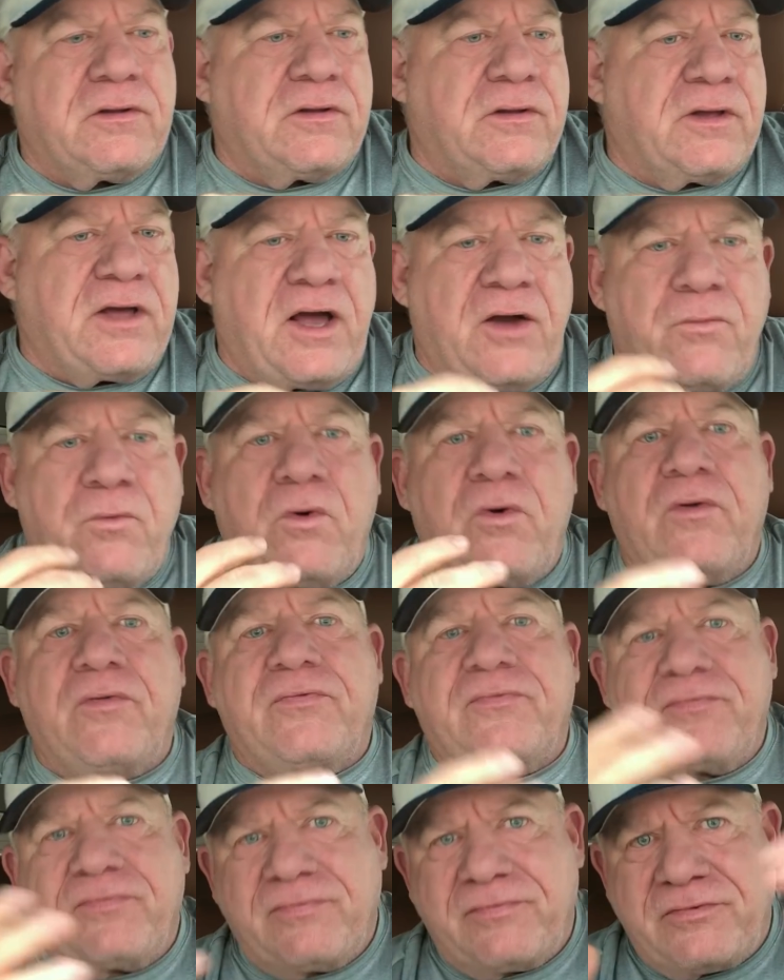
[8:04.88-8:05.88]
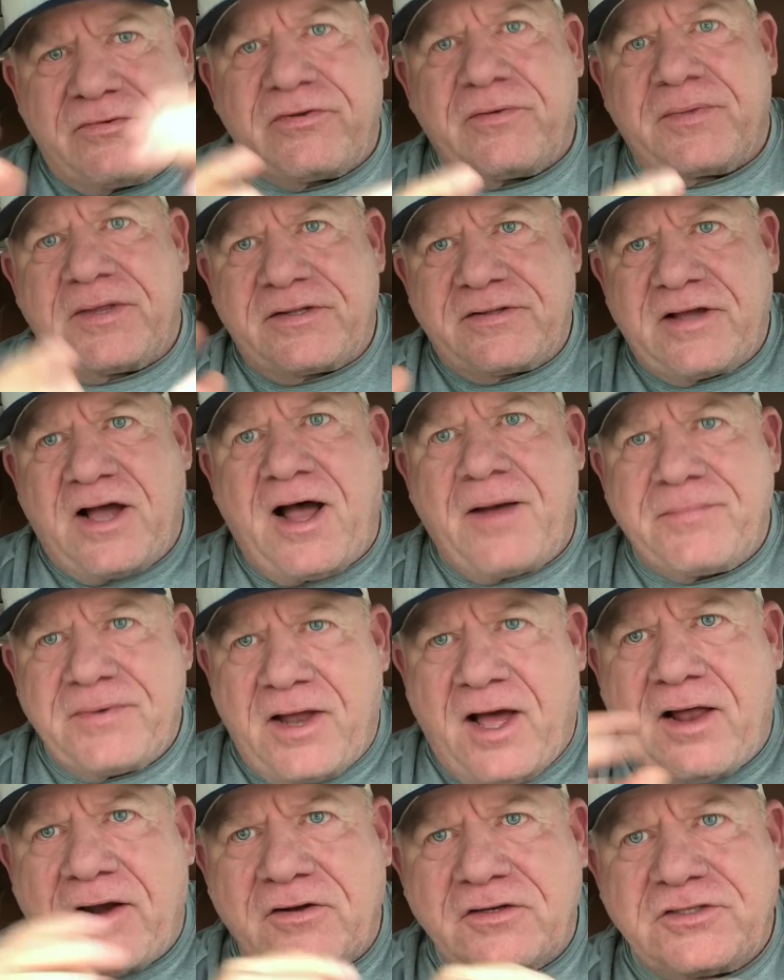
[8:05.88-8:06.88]
I wore some of the top
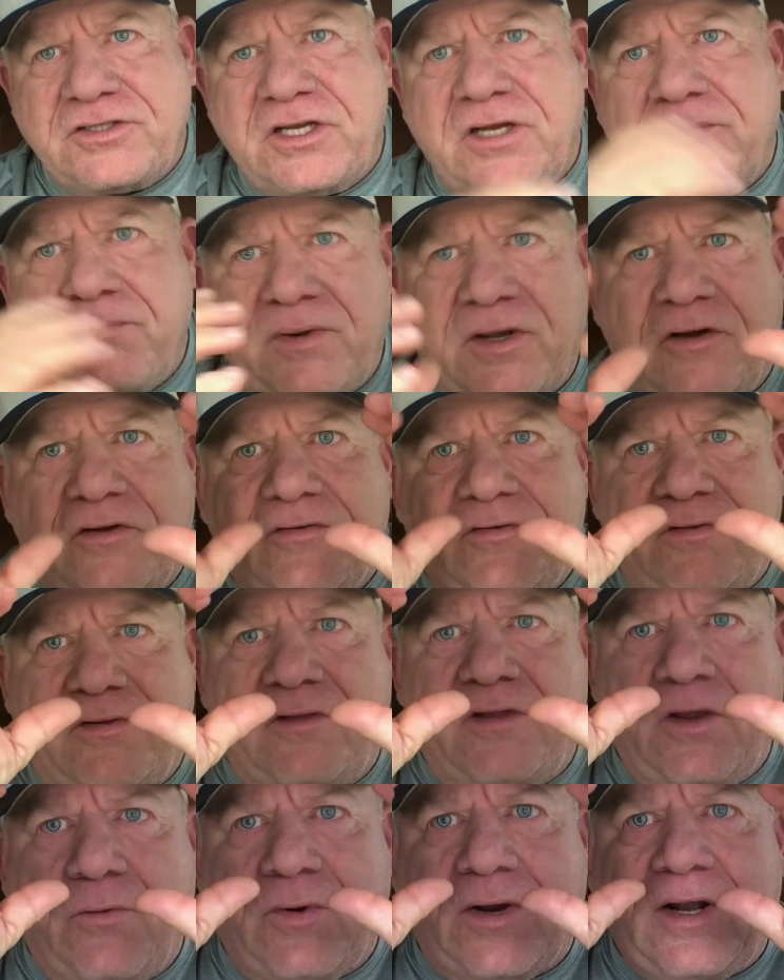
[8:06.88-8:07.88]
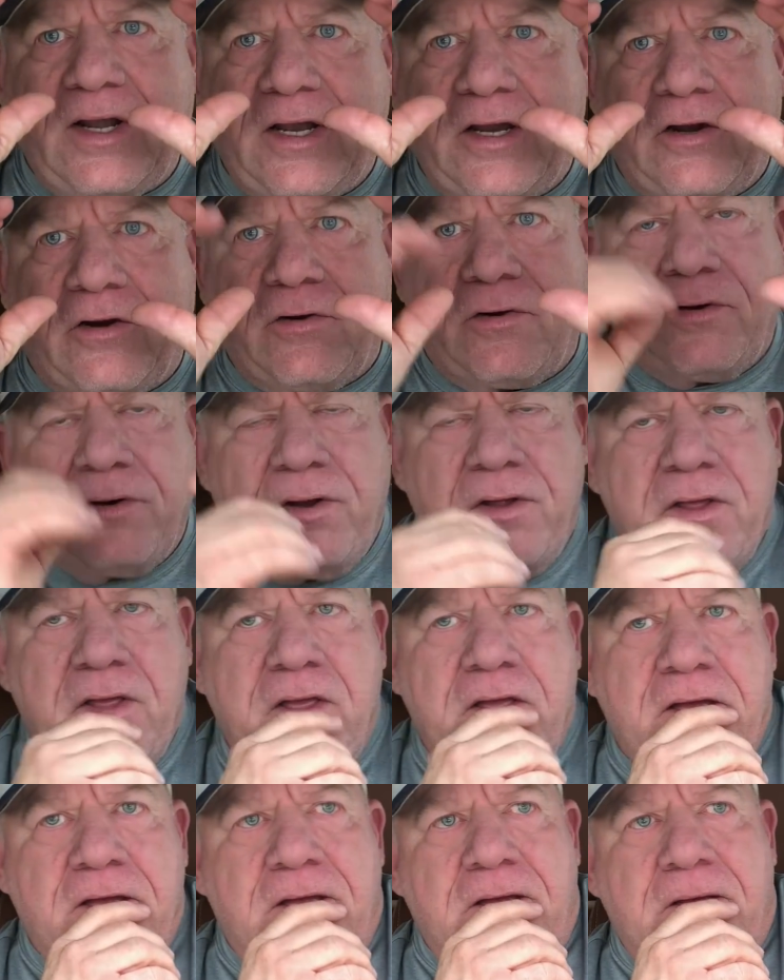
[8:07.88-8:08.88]
dollar shit because they were clear,
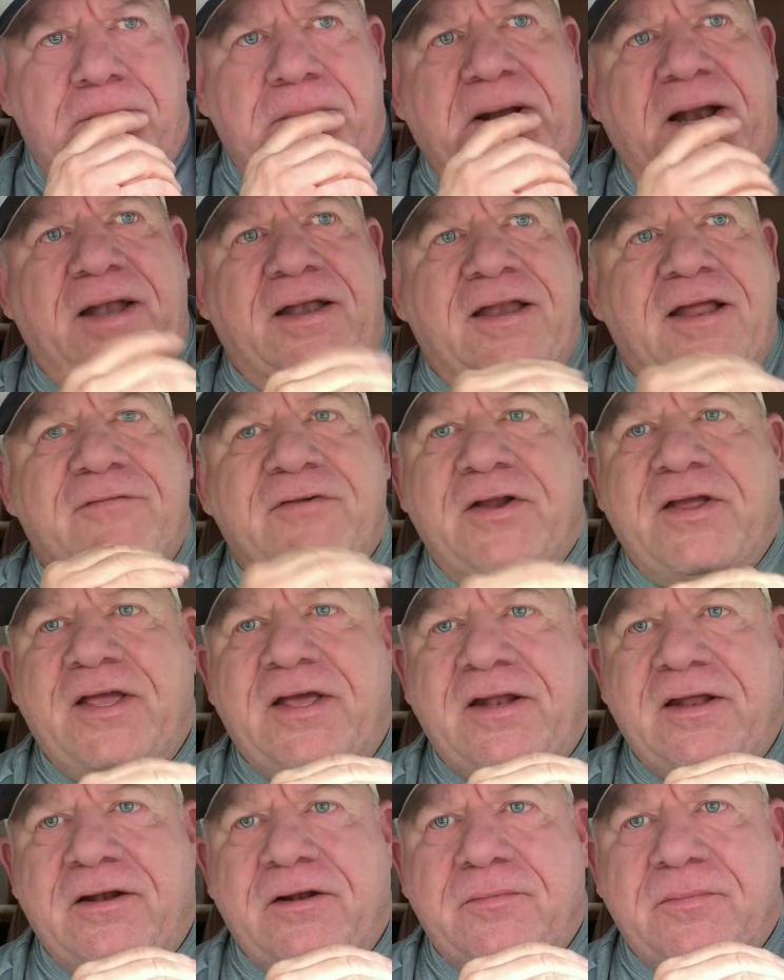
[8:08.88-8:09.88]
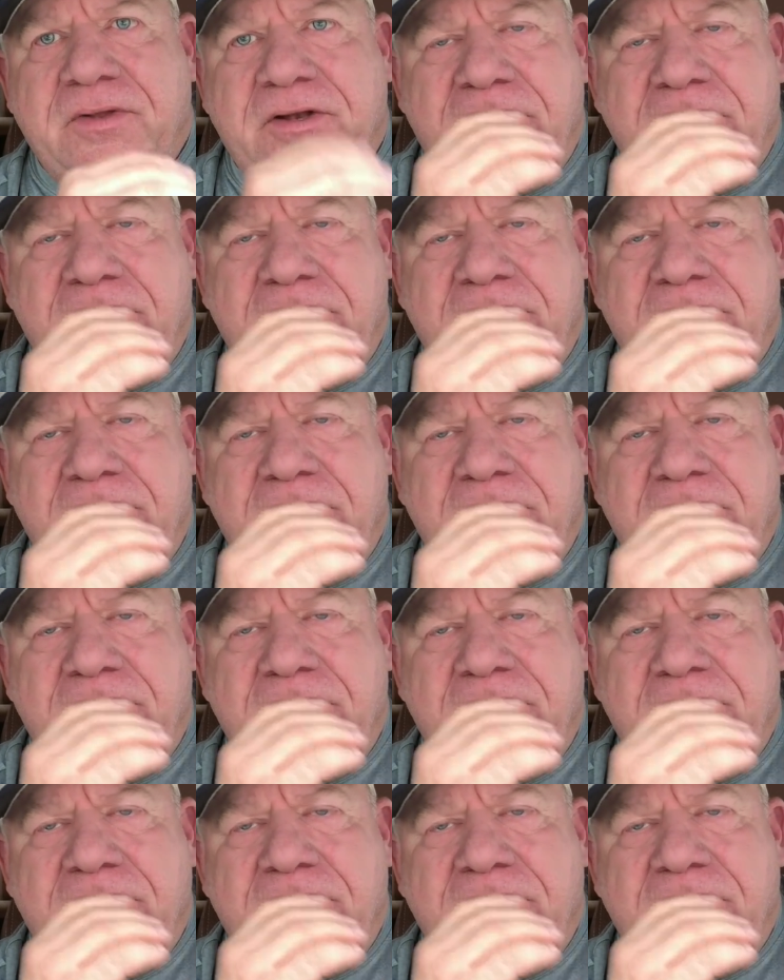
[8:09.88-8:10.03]
but I never hit in them.